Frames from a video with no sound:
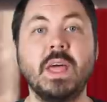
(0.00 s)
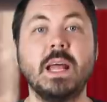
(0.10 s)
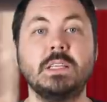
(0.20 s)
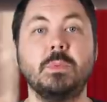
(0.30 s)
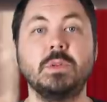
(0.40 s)
Then
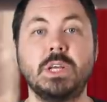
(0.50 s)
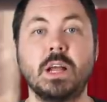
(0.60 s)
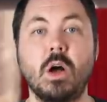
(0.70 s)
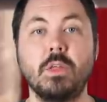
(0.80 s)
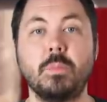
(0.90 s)
I double
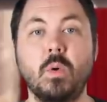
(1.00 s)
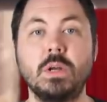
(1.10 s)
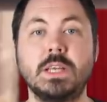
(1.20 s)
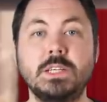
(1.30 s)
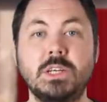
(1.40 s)
check all the
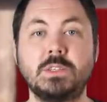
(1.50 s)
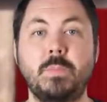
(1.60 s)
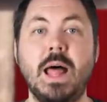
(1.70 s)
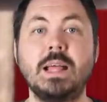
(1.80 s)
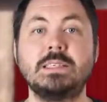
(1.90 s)
points I just
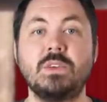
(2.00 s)
balanced,